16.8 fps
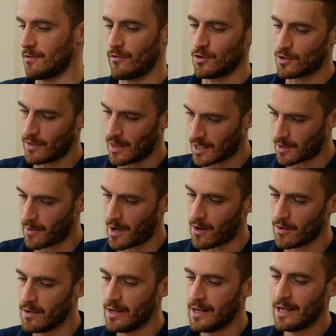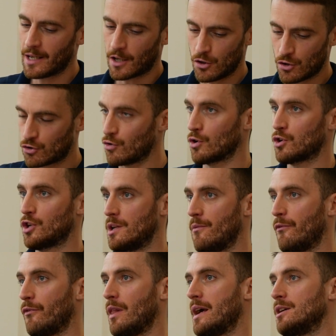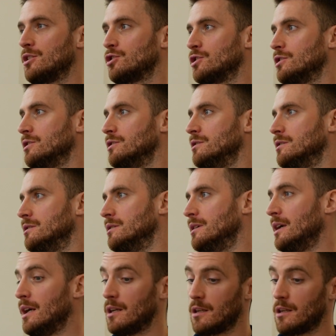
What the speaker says: If you think about construction inflation and,